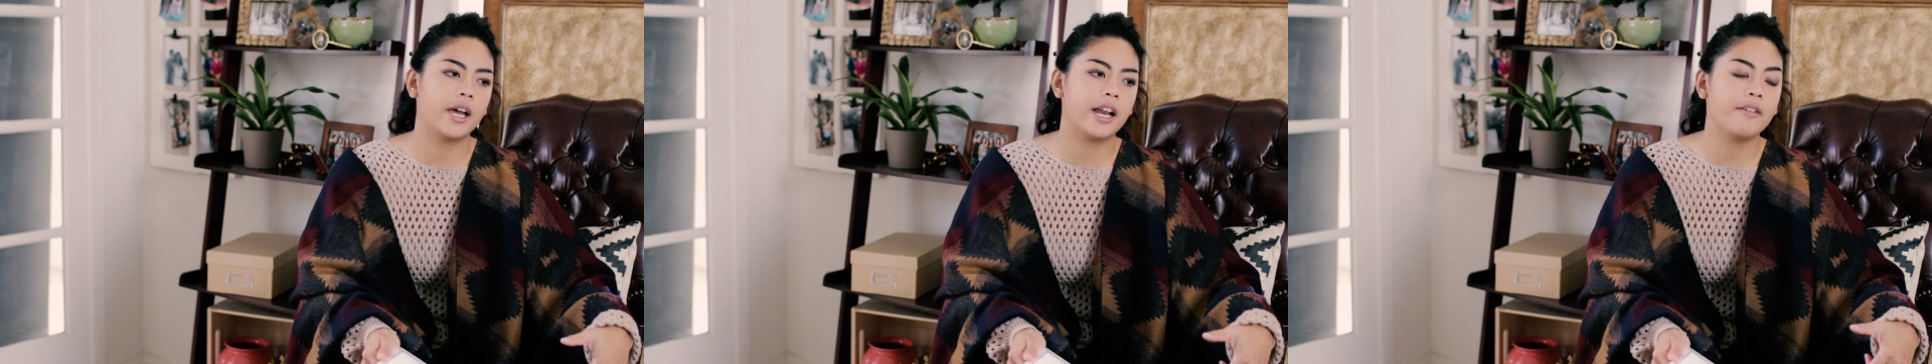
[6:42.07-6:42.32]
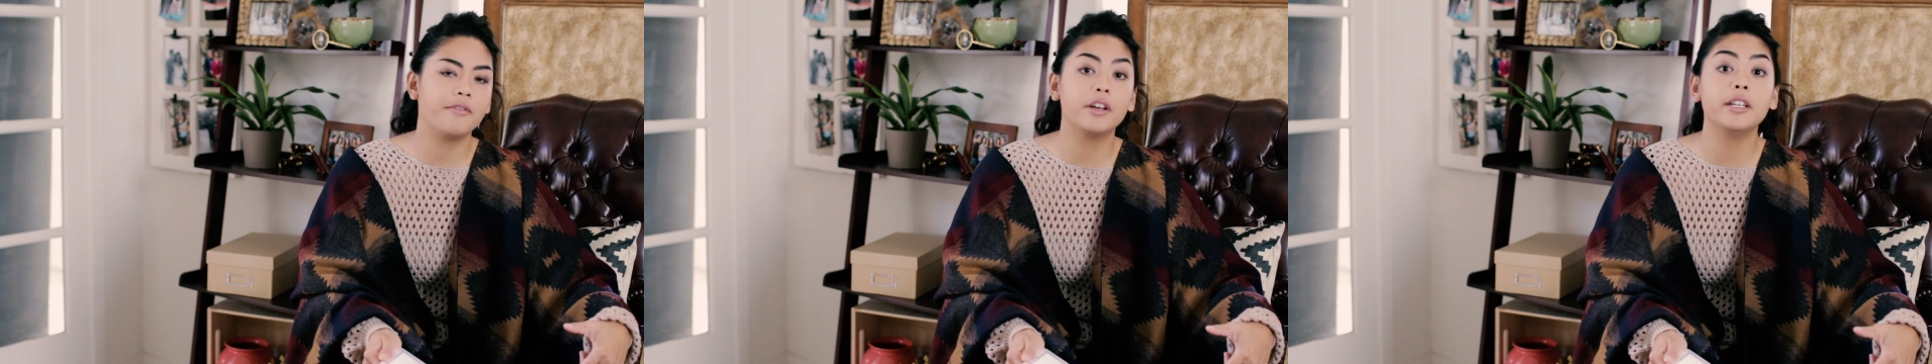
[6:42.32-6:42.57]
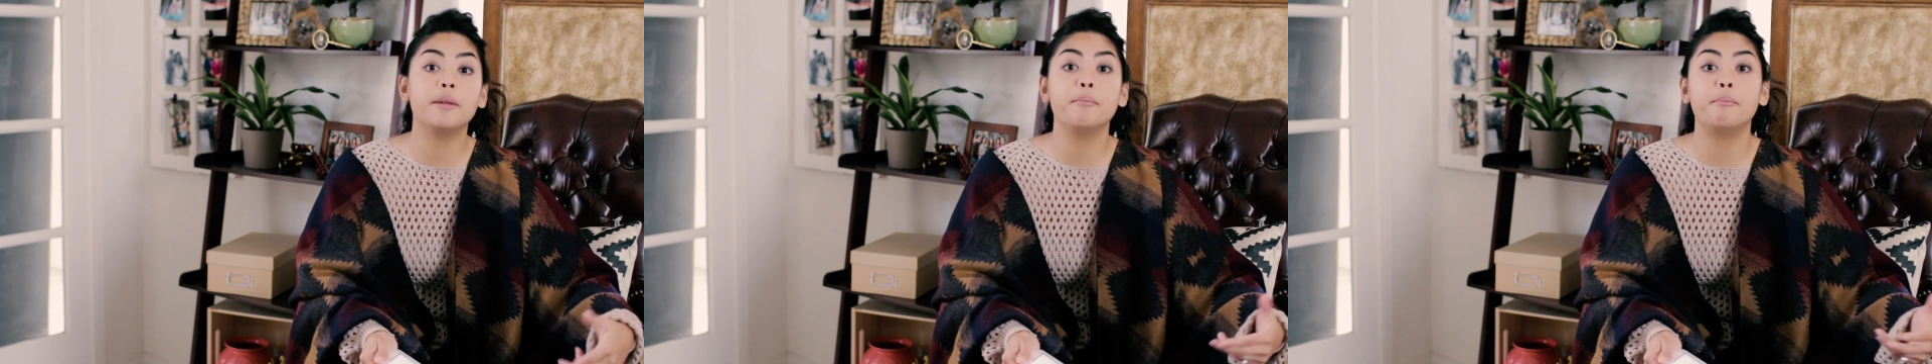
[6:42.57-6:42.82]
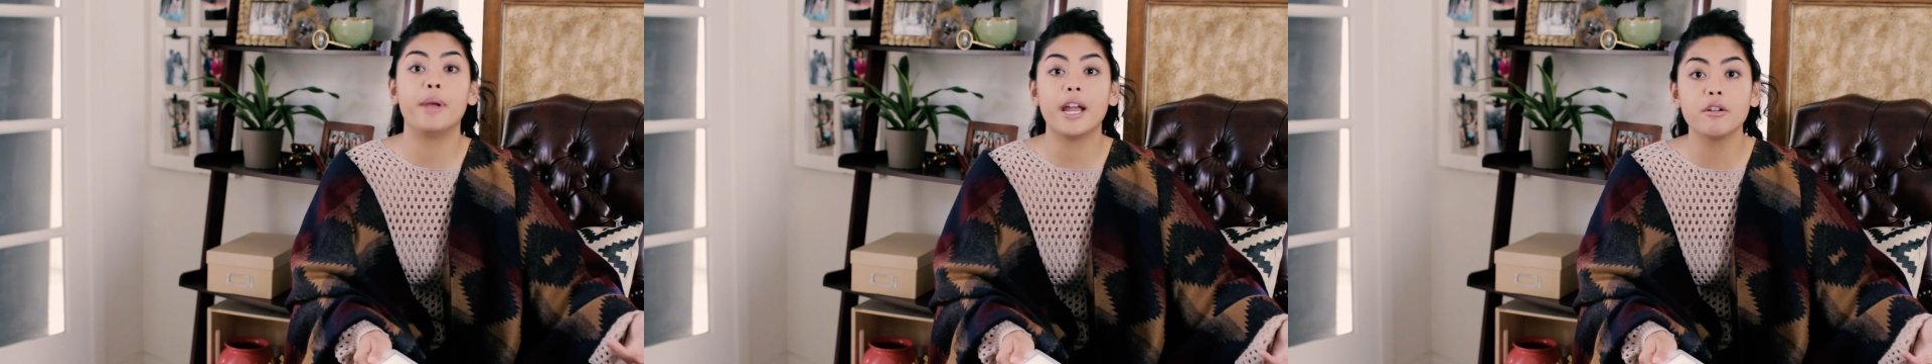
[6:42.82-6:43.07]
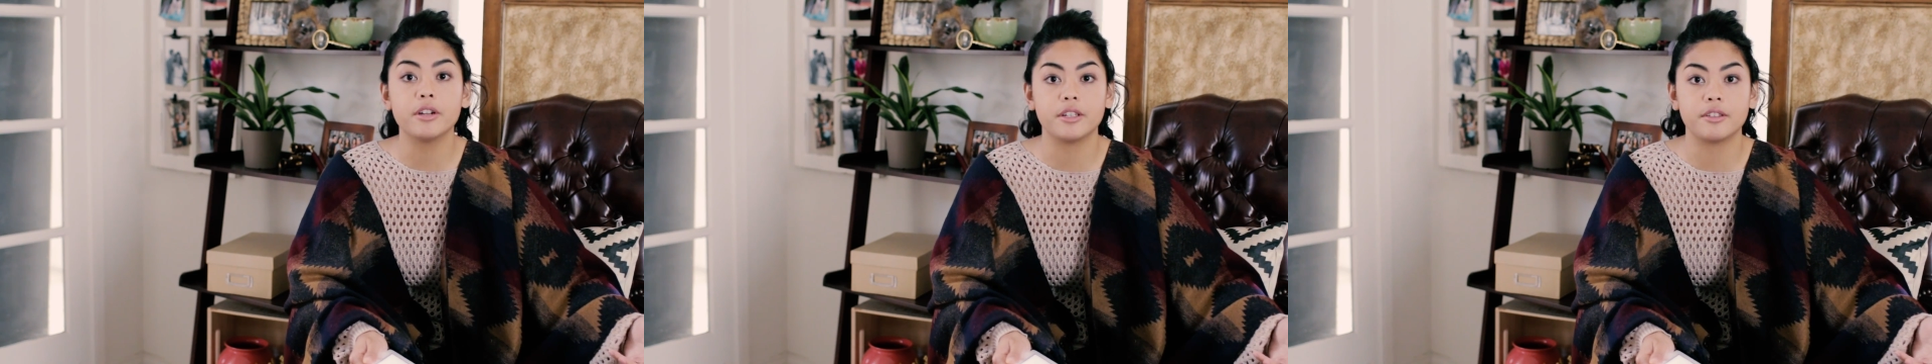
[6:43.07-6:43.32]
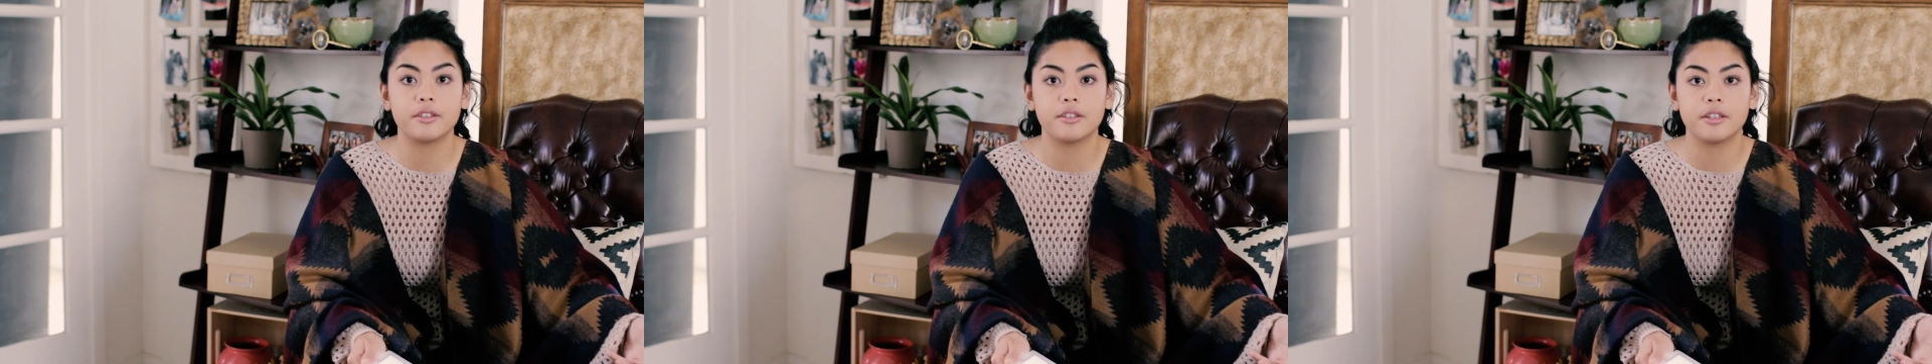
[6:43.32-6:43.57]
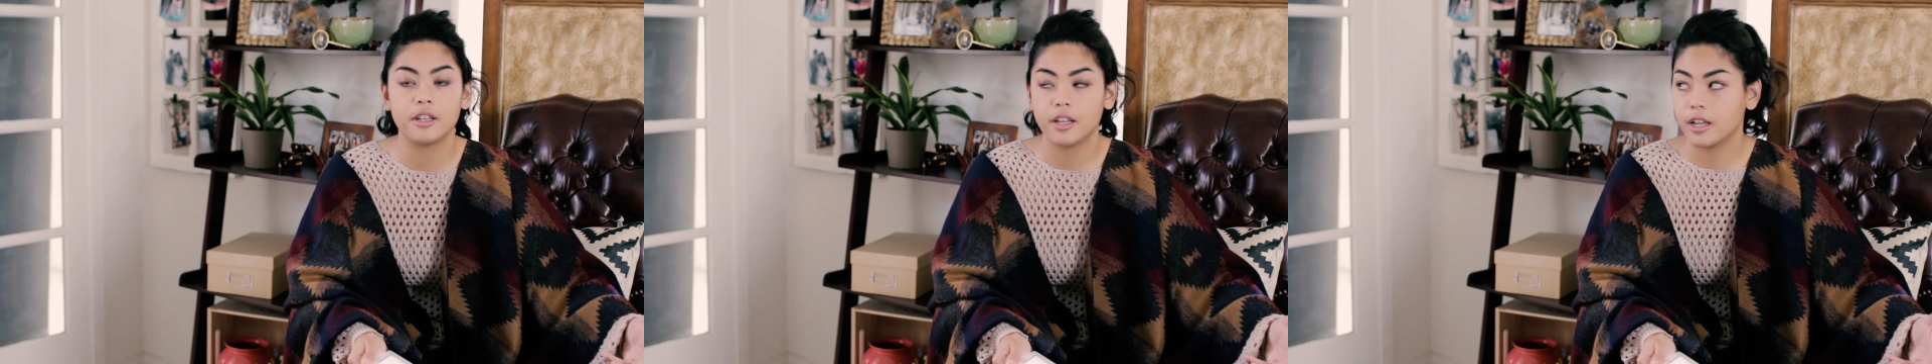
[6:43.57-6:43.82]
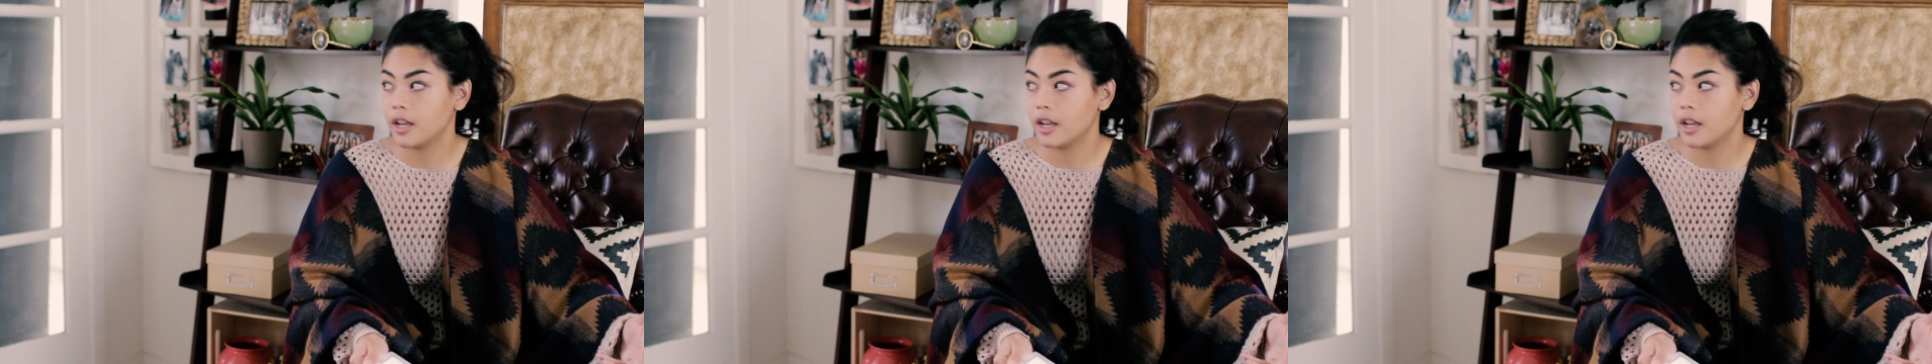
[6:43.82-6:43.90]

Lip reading: and I felt embarrassed